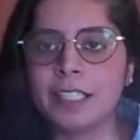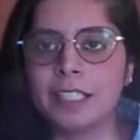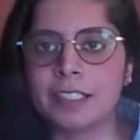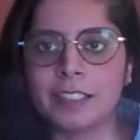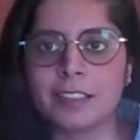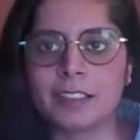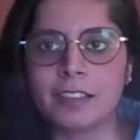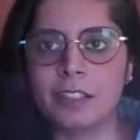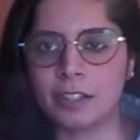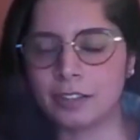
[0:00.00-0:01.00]
It is
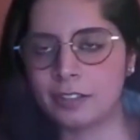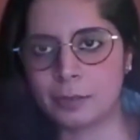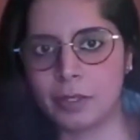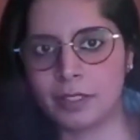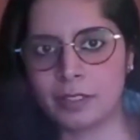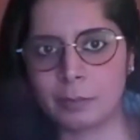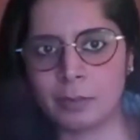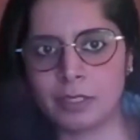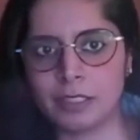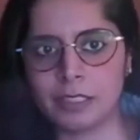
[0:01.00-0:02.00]
not the
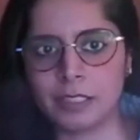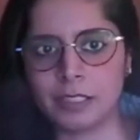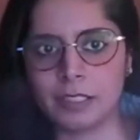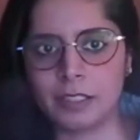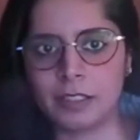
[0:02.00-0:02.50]
responsibility